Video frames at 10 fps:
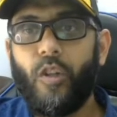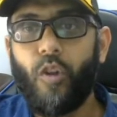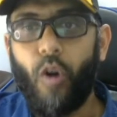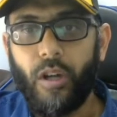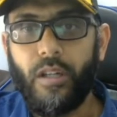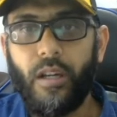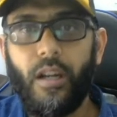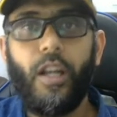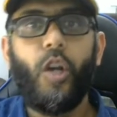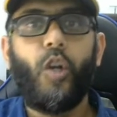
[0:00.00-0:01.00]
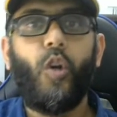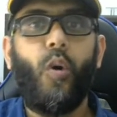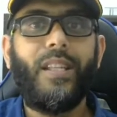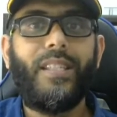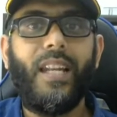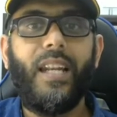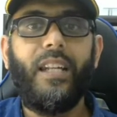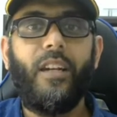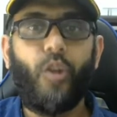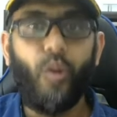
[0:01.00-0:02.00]
Conquer, go and sell it
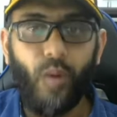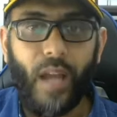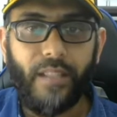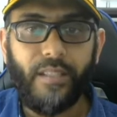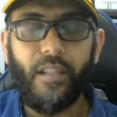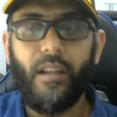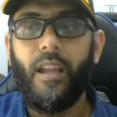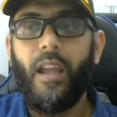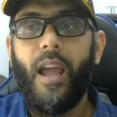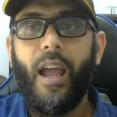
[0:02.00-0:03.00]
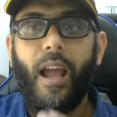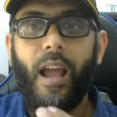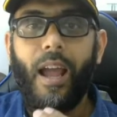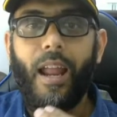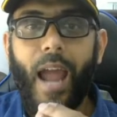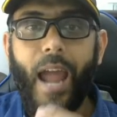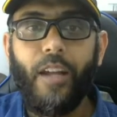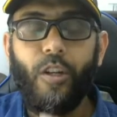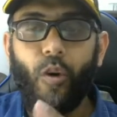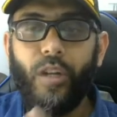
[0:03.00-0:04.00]
in True Lancer,
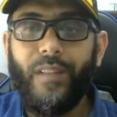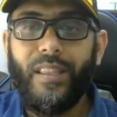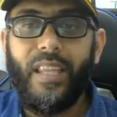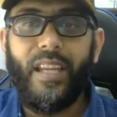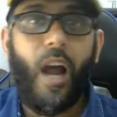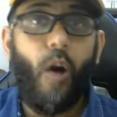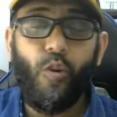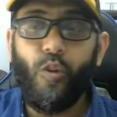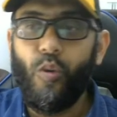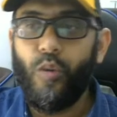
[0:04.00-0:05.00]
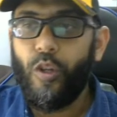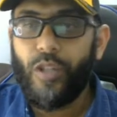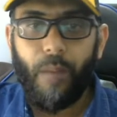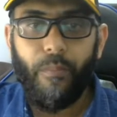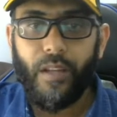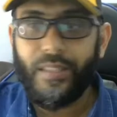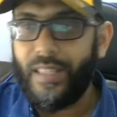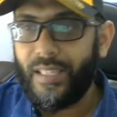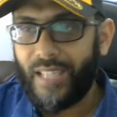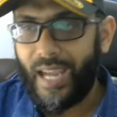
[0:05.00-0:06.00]
and don't even think how to do. You come here, see
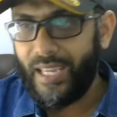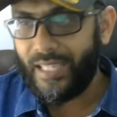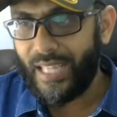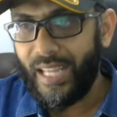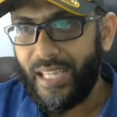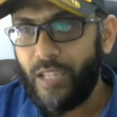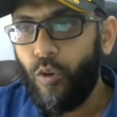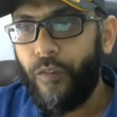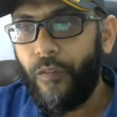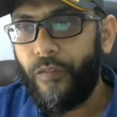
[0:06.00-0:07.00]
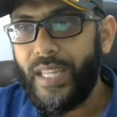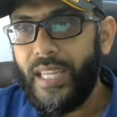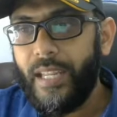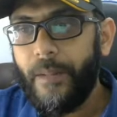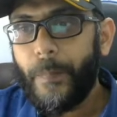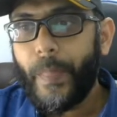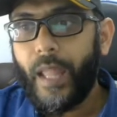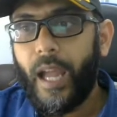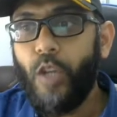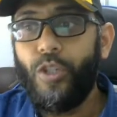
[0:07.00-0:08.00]
this guy is selling 250
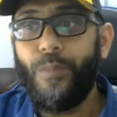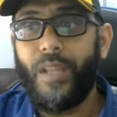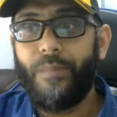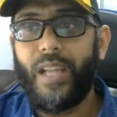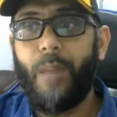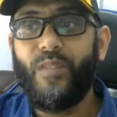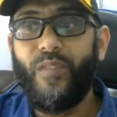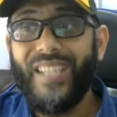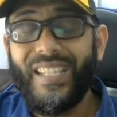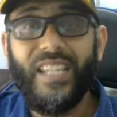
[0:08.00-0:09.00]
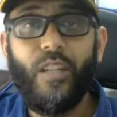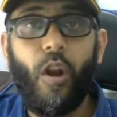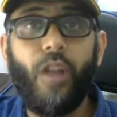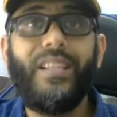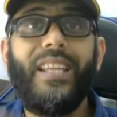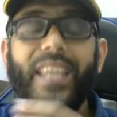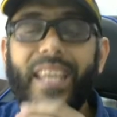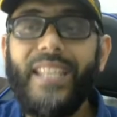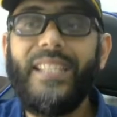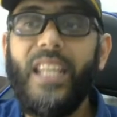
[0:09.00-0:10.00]
YouTube subscribers for $16.
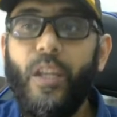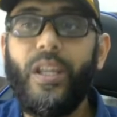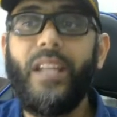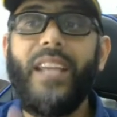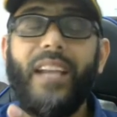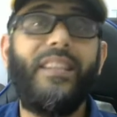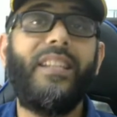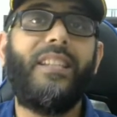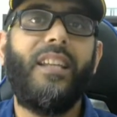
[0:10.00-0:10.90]
Easily you can get this.